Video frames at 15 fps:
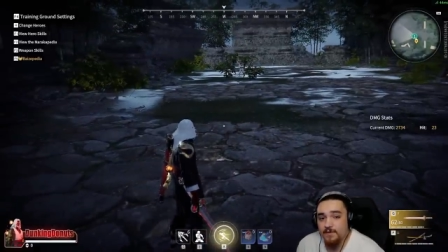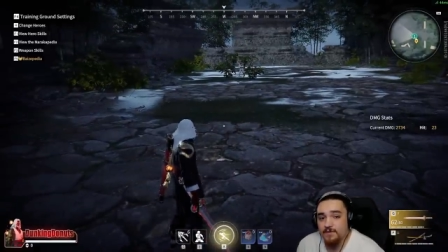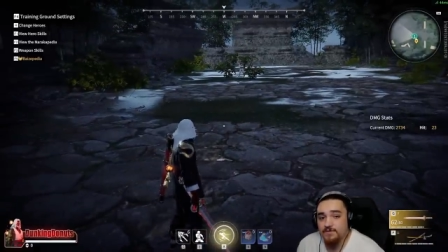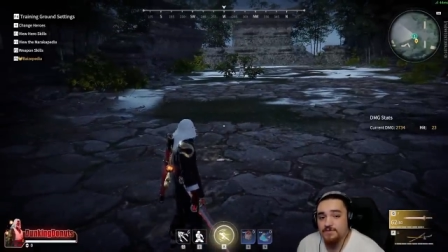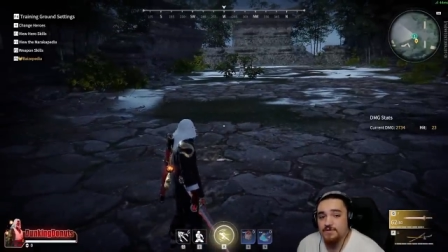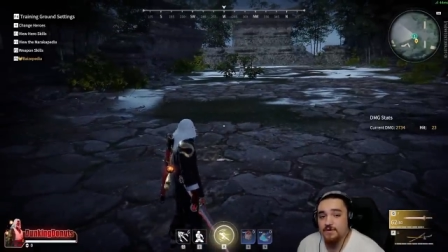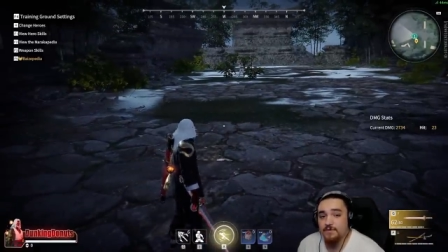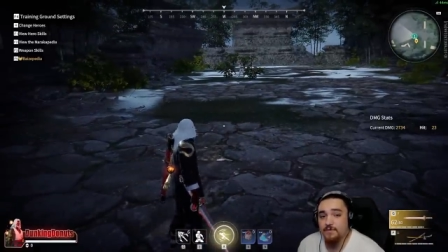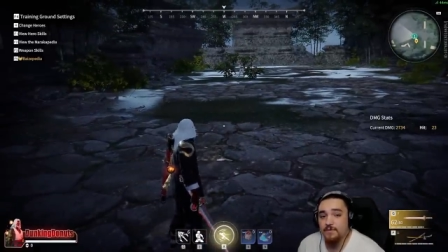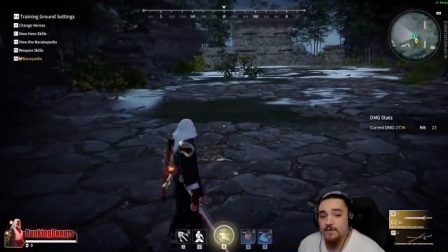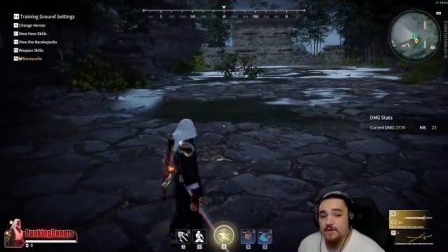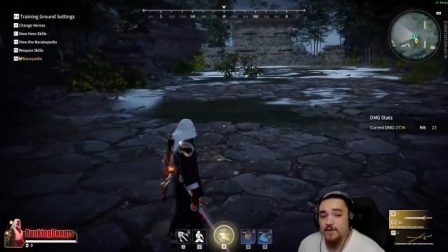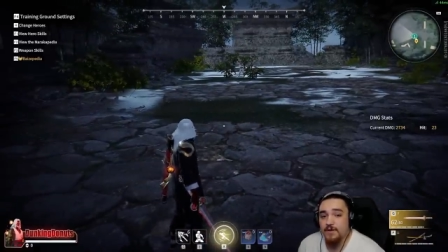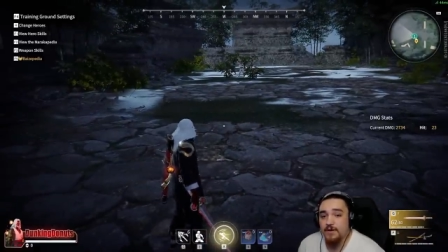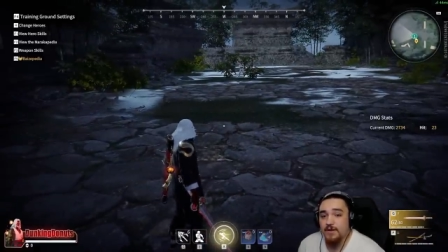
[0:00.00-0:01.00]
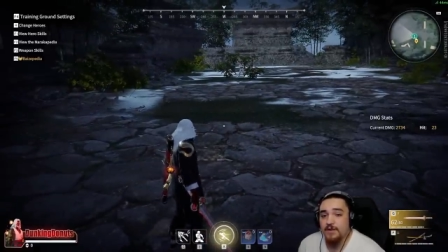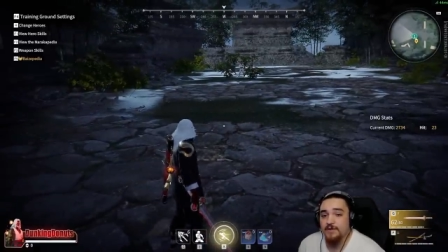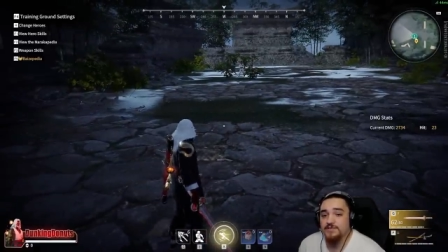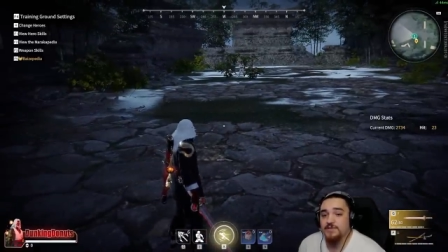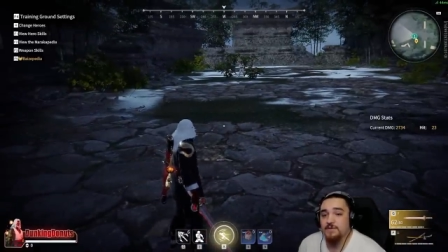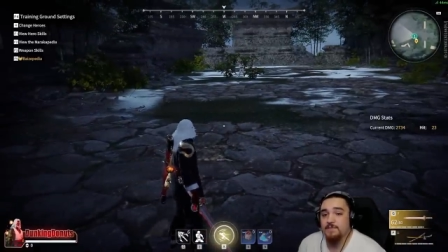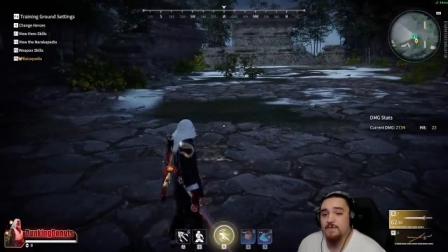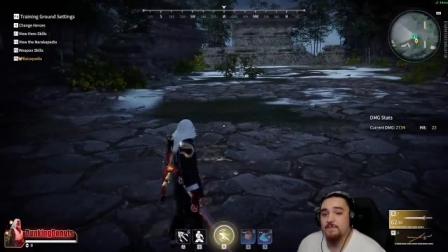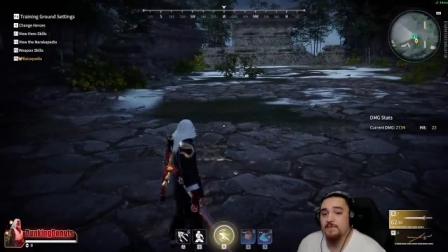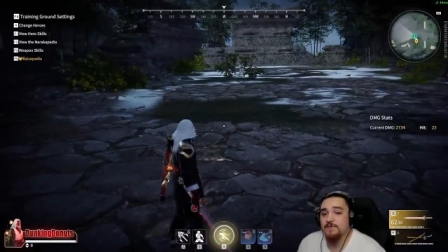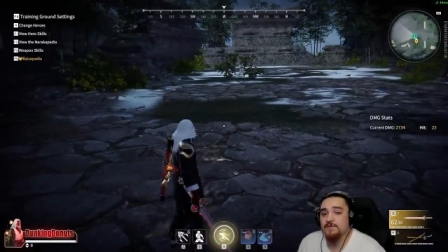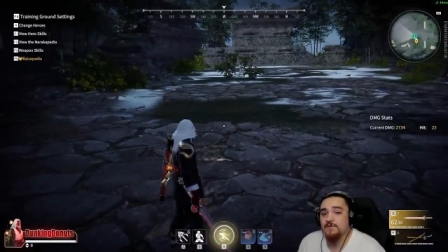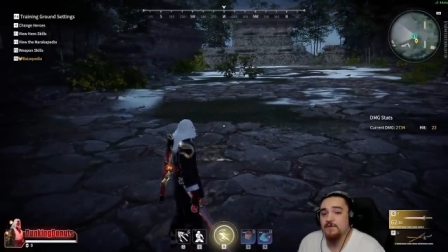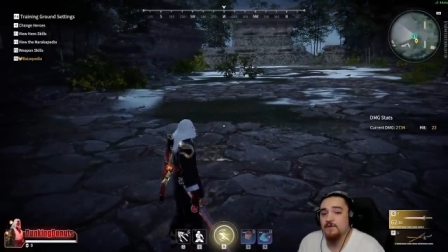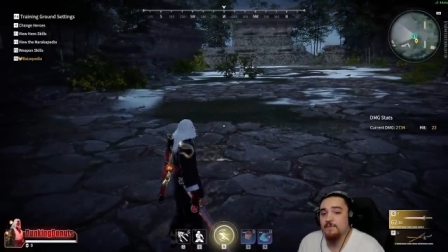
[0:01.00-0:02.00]
So now, some people
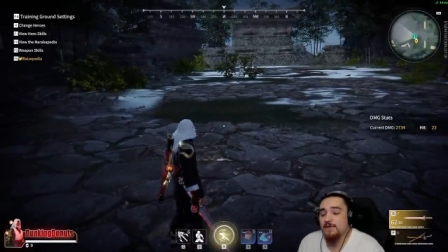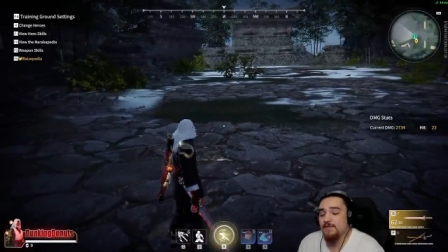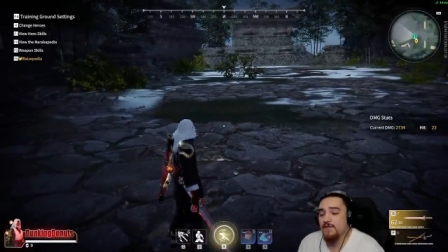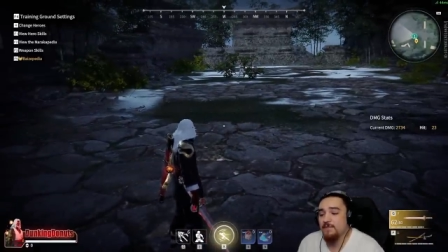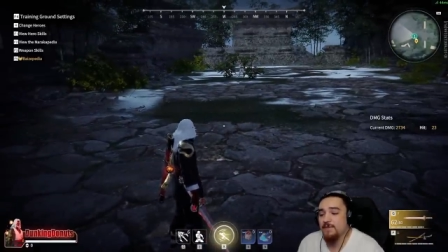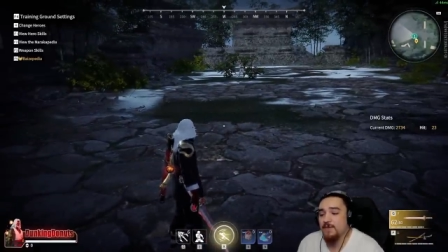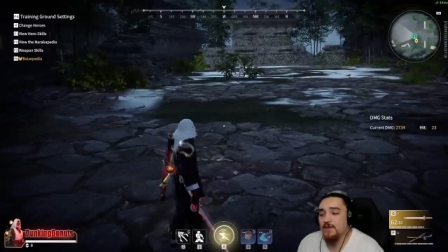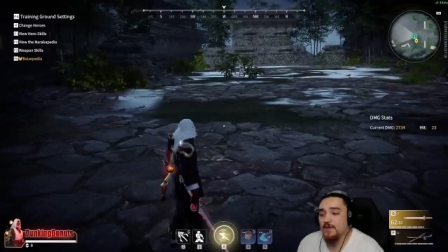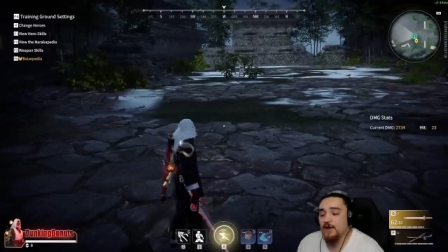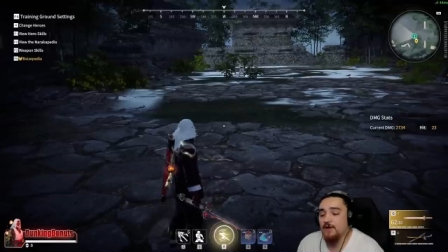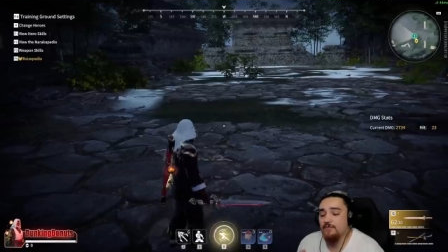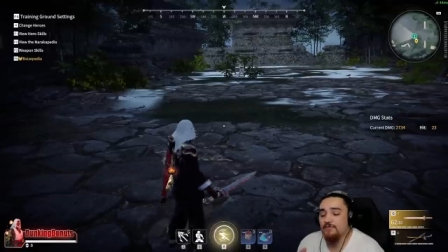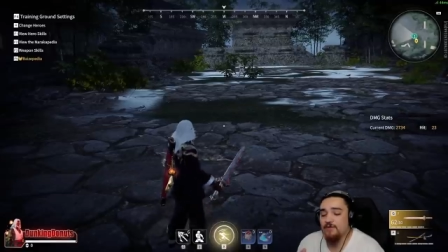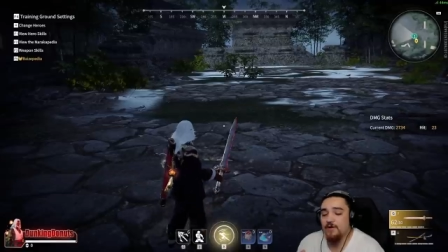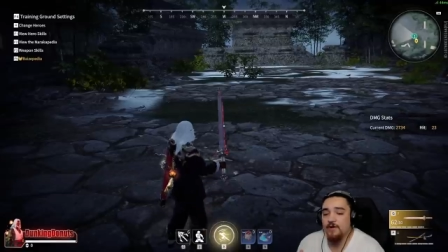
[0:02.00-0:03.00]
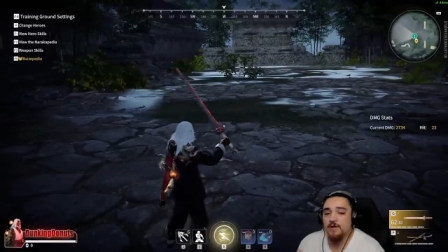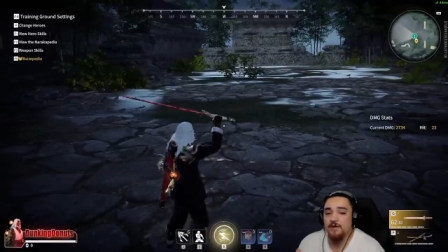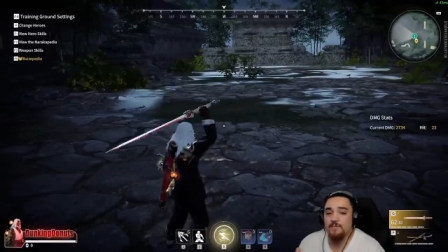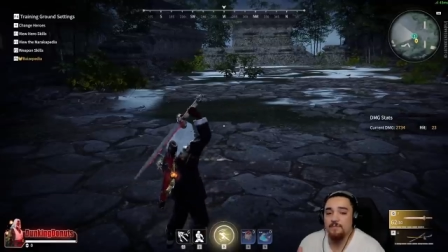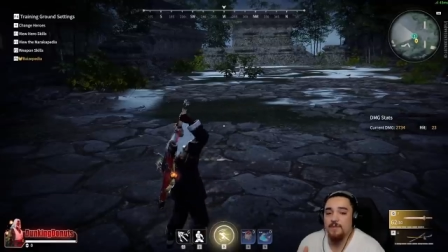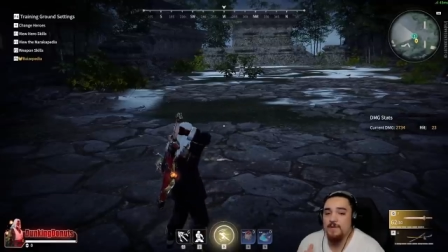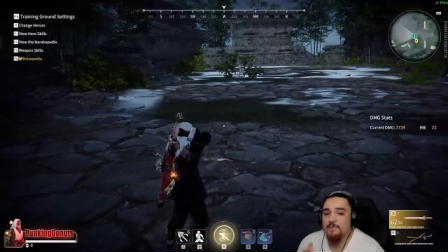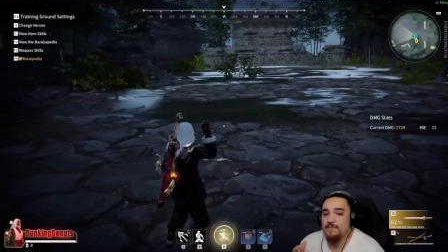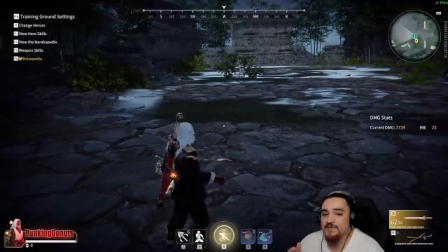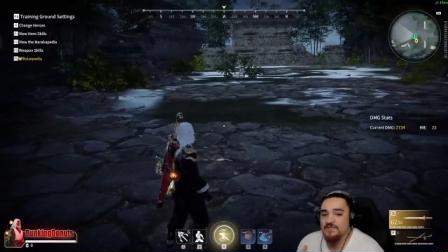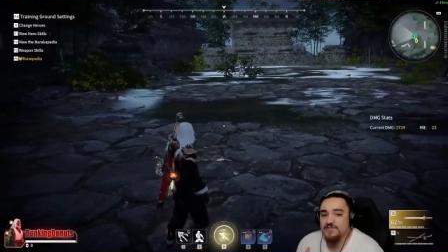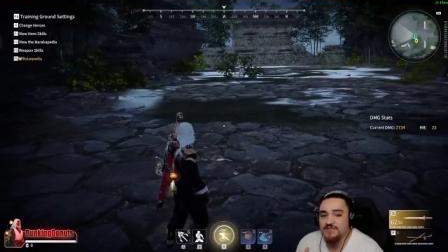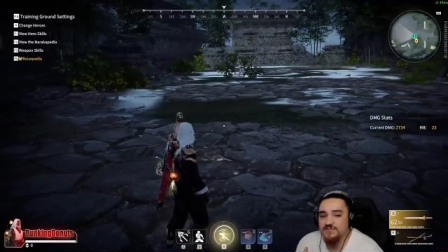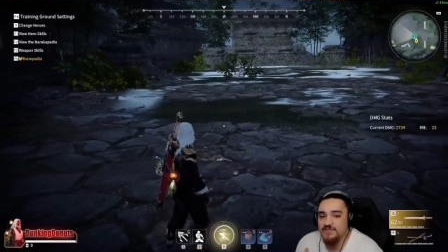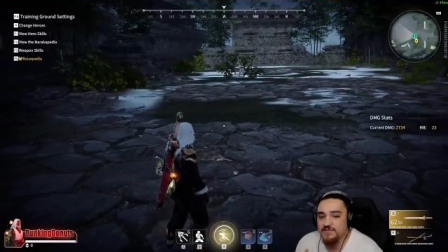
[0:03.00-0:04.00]
talk about there being a rock, paper,
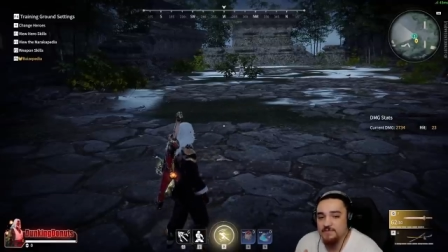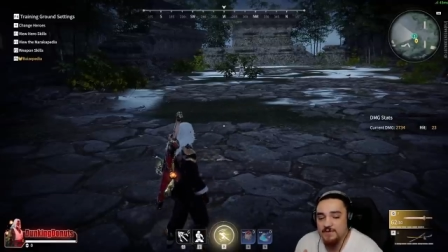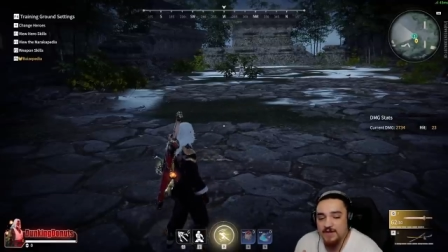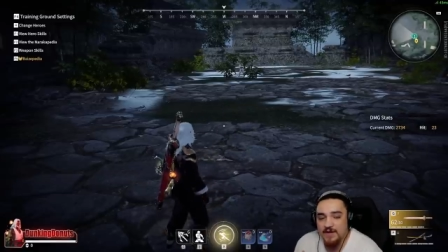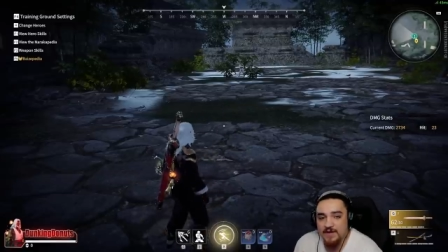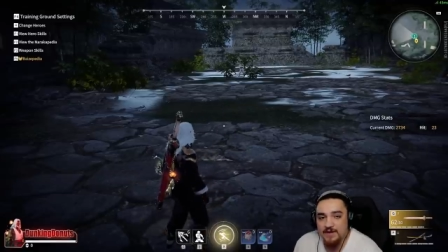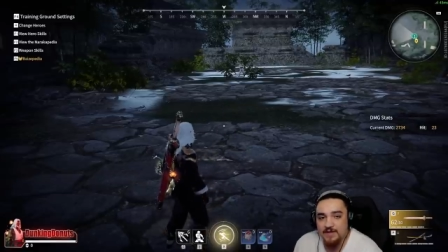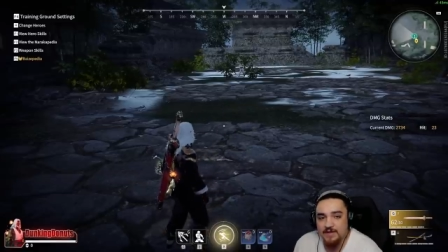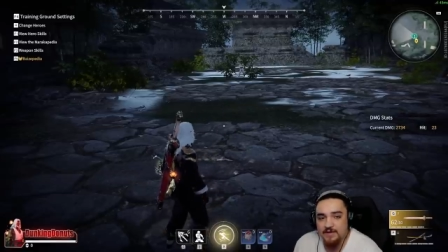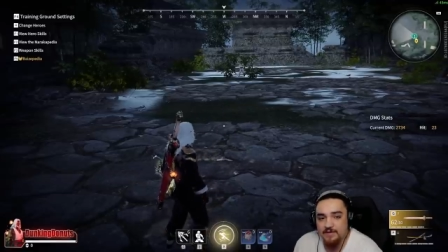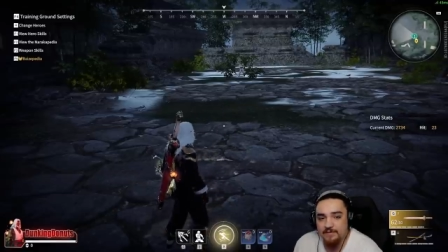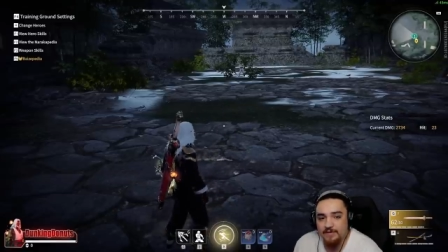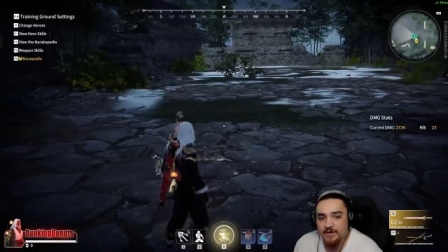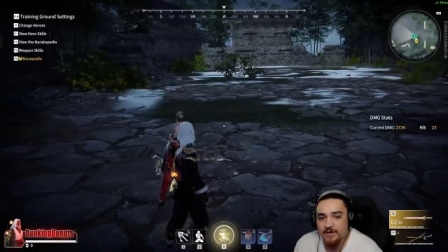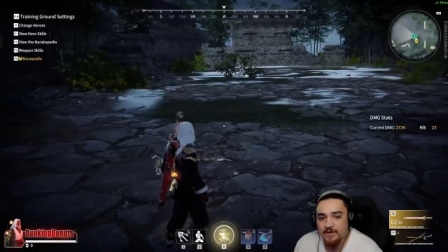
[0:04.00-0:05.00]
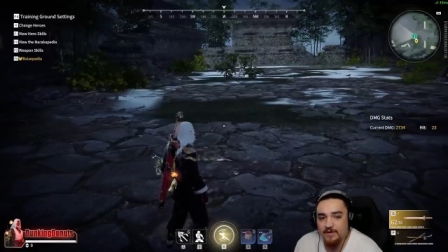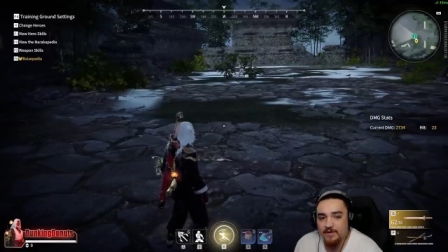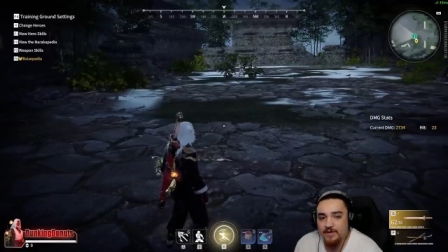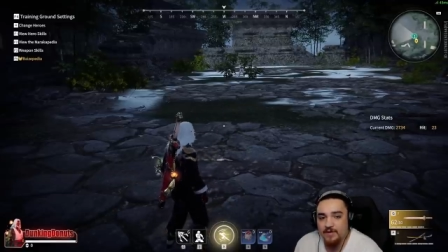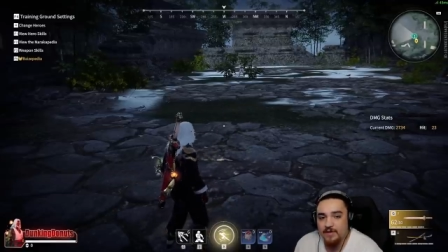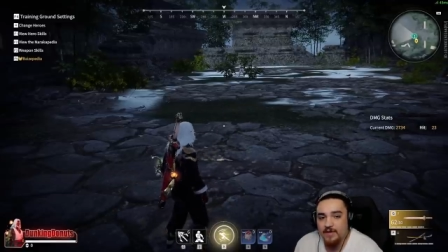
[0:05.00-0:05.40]
scissors mechanic in Naraka.